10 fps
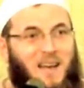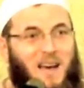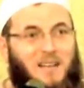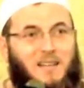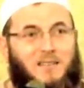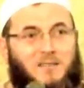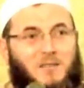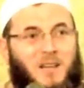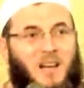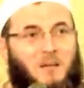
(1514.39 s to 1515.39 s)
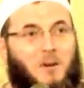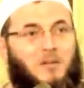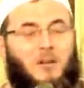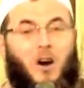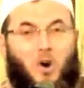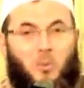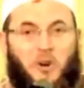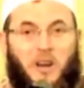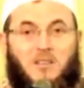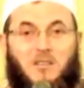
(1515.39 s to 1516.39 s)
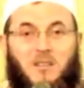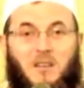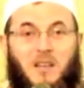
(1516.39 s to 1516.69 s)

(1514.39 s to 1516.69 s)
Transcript: The Hadith is talking about cooperation